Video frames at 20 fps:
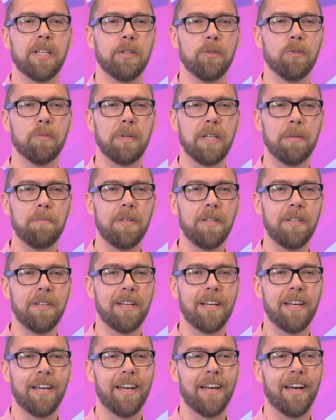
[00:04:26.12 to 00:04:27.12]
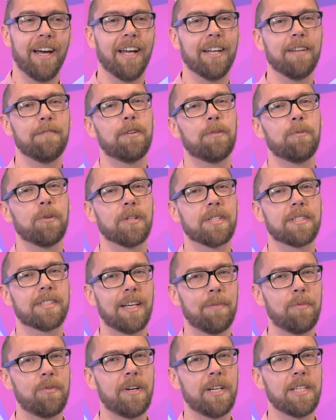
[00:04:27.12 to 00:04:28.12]
new people. And if I want to
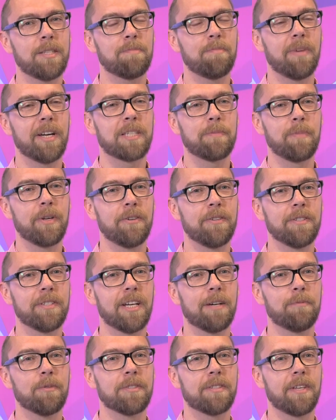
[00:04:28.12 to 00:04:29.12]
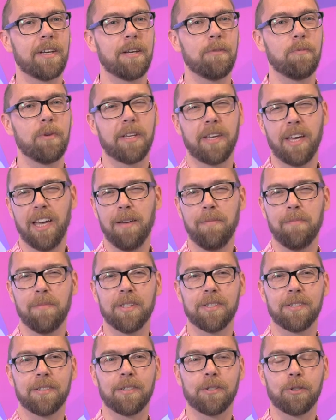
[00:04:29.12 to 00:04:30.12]
summarize my experience here, I would say we came
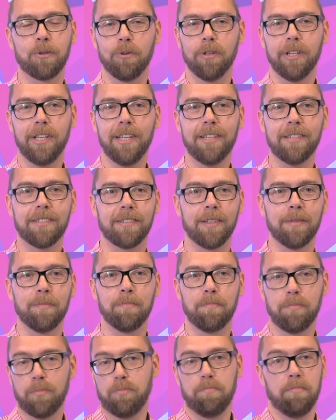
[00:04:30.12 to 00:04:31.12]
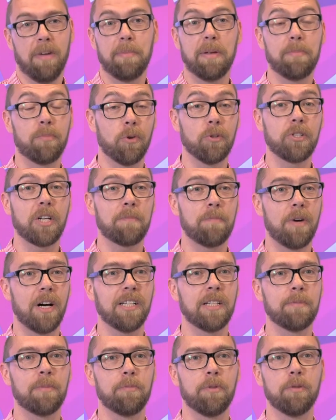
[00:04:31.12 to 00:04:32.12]
as colleagues and maybe project
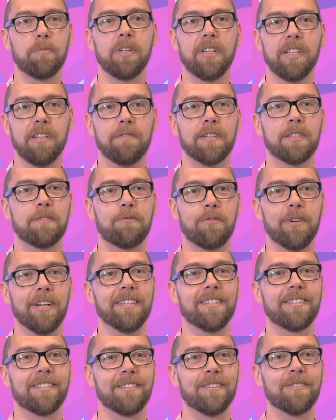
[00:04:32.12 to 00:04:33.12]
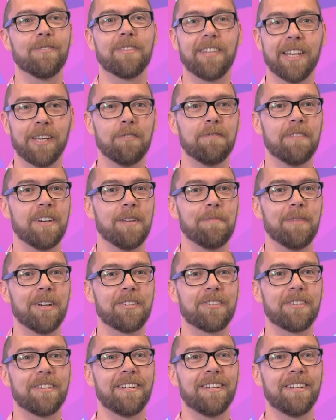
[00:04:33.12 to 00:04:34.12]
partners, but we will leave as friends. Well, thank you very much.